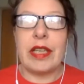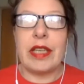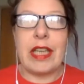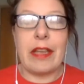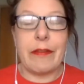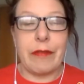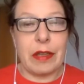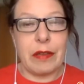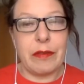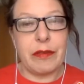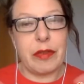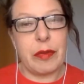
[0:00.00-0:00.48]

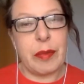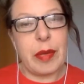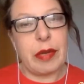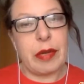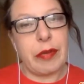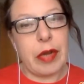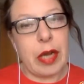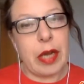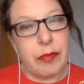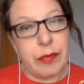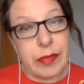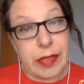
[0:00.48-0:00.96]
giving from our
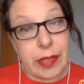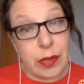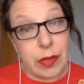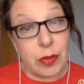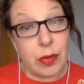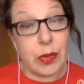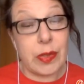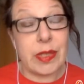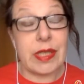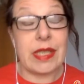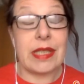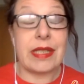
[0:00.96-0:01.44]
own
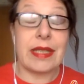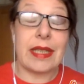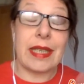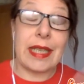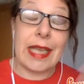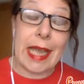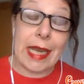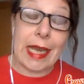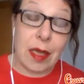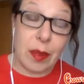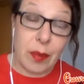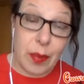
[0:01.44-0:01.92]
resources and
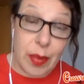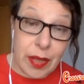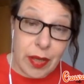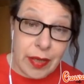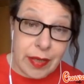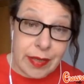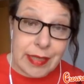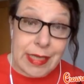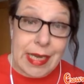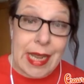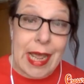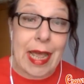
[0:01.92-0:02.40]
getting
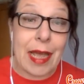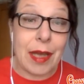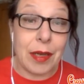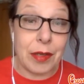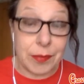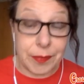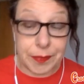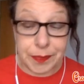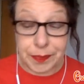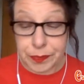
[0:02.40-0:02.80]
burnt out.